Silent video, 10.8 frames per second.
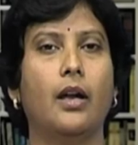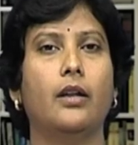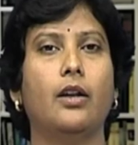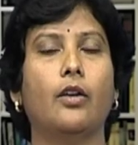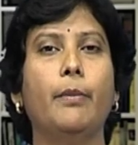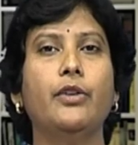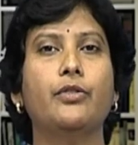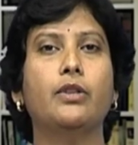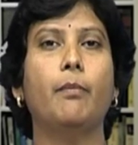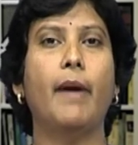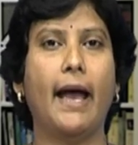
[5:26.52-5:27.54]
coming to
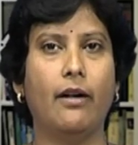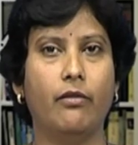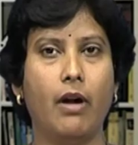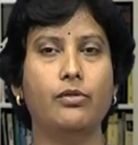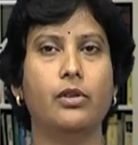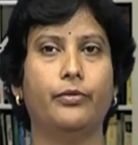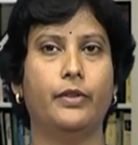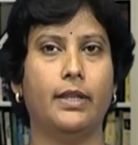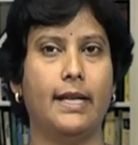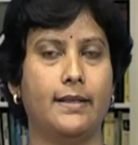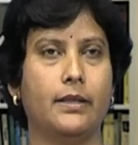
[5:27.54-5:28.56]
the background of the
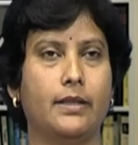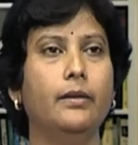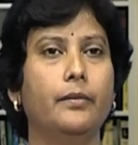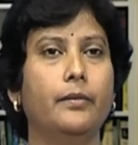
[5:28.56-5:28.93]
lesson,